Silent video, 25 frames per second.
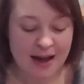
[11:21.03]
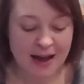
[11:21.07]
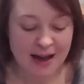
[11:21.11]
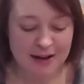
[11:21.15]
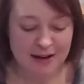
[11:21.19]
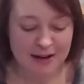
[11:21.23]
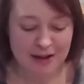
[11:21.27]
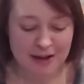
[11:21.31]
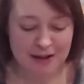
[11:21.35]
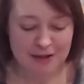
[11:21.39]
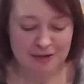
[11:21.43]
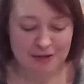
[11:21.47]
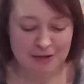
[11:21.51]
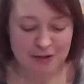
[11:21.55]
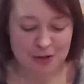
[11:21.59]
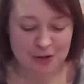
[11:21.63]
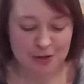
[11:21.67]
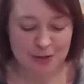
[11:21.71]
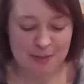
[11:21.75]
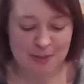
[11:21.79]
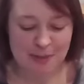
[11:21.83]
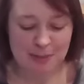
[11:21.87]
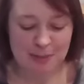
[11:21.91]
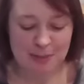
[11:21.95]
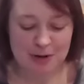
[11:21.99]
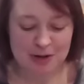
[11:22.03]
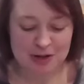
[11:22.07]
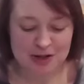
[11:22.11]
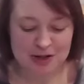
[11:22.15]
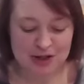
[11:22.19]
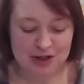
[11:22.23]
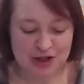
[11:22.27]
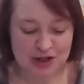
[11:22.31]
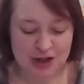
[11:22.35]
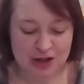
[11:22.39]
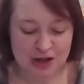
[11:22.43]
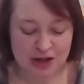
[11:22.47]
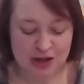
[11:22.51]
If you remember
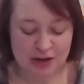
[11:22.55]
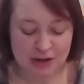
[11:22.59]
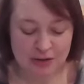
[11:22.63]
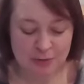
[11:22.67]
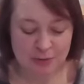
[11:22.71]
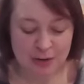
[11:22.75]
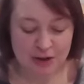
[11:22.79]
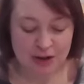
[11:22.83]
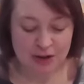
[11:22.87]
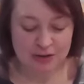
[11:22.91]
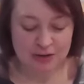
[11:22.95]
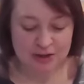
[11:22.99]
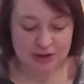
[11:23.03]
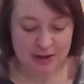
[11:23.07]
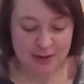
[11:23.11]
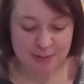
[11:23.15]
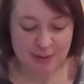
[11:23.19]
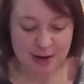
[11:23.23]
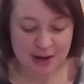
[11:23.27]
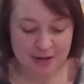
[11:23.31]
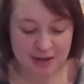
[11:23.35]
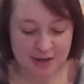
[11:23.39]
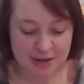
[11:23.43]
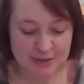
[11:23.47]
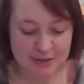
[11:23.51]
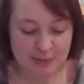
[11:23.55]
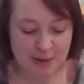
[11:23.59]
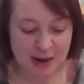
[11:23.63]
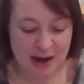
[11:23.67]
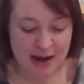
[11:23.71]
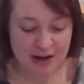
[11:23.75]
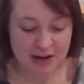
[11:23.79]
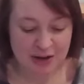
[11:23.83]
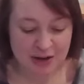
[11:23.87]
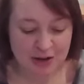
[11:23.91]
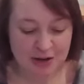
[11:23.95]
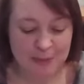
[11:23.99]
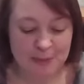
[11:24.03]
what you said about the
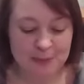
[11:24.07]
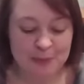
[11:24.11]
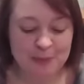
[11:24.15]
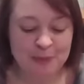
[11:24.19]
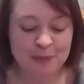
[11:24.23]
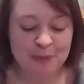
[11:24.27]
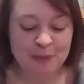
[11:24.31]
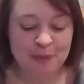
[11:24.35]
spider,